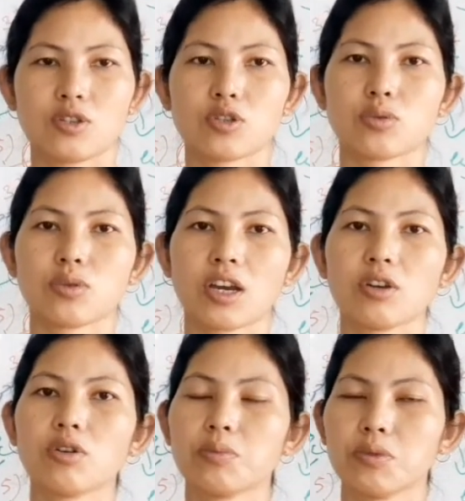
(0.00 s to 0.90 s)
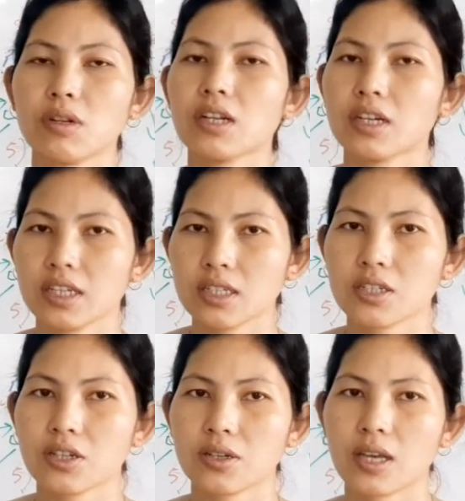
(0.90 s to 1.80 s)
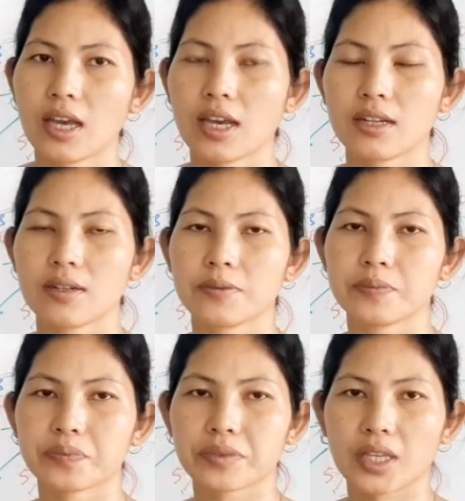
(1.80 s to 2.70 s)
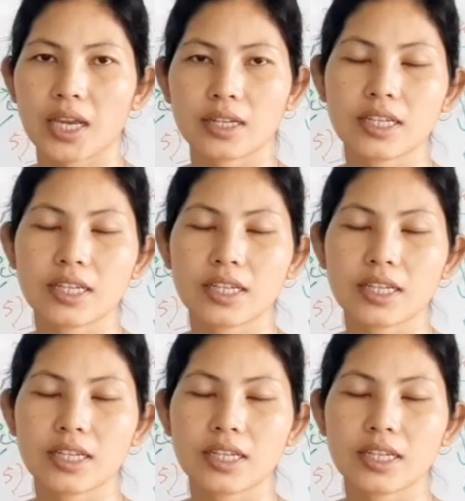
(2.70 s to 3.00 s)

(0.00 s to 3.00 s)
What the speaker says: So I hope you learn it, and at